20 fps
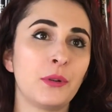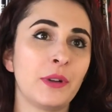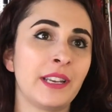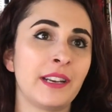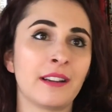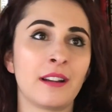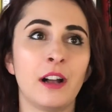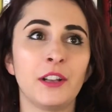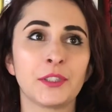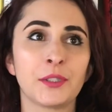to
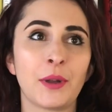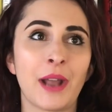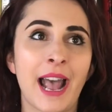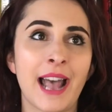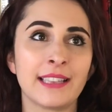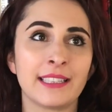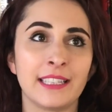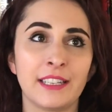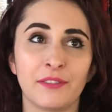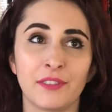it and also
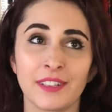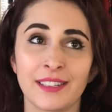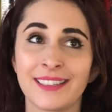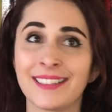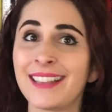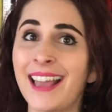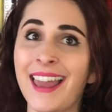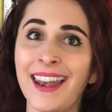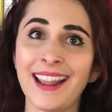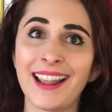adds a different
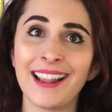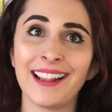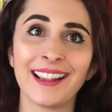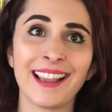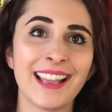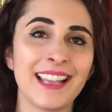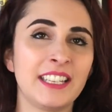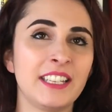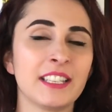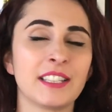
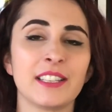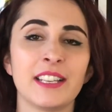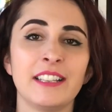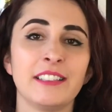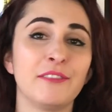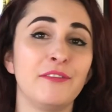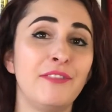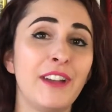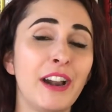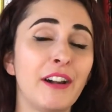setting. It's just,
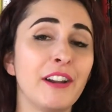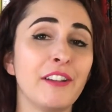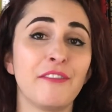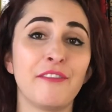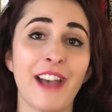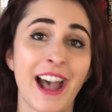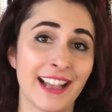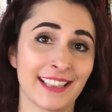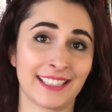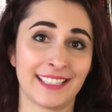it's very
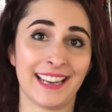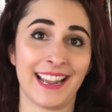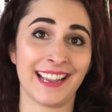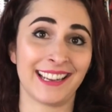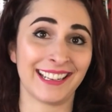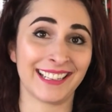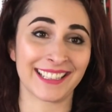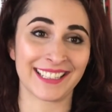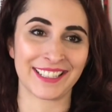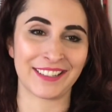
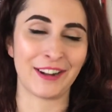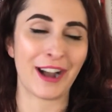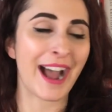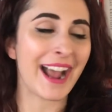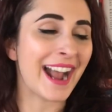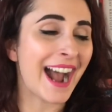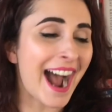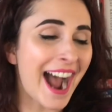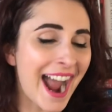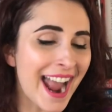fascinating. So
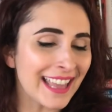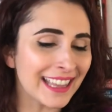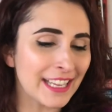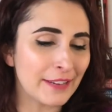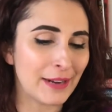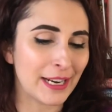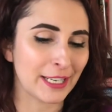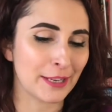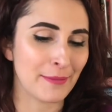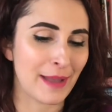I
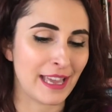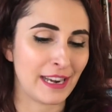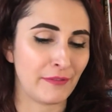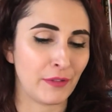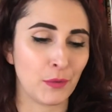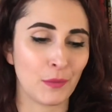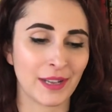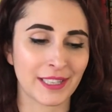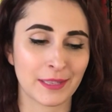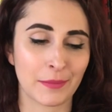highly recommend
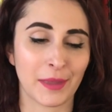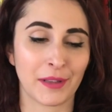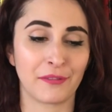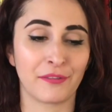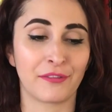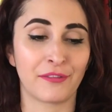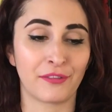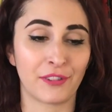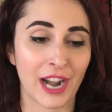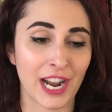if you want something
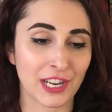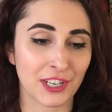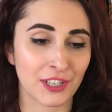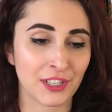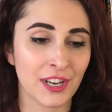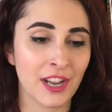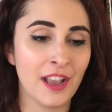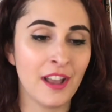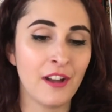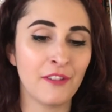
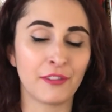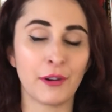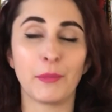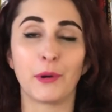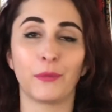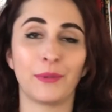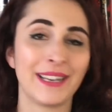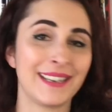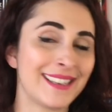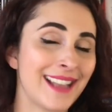fresh from
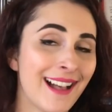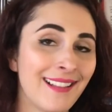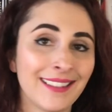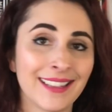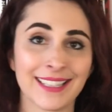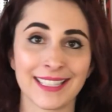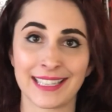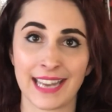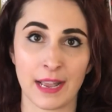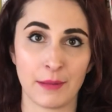a
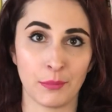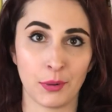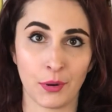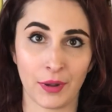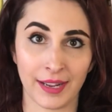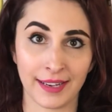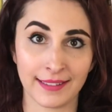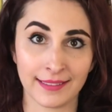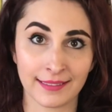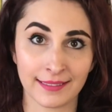retelling
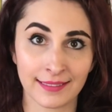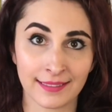standpoint.